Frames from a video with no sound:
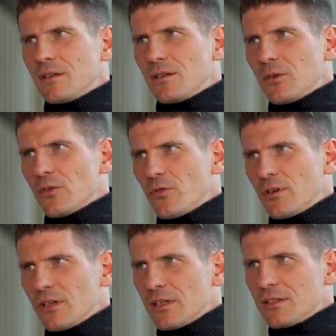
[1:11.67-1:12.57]
Rio
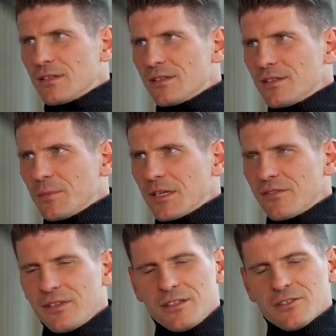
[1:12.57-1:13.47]
Ferdinand and
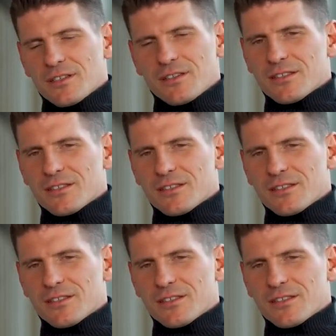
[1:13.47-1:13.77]
Nemanja Vidic,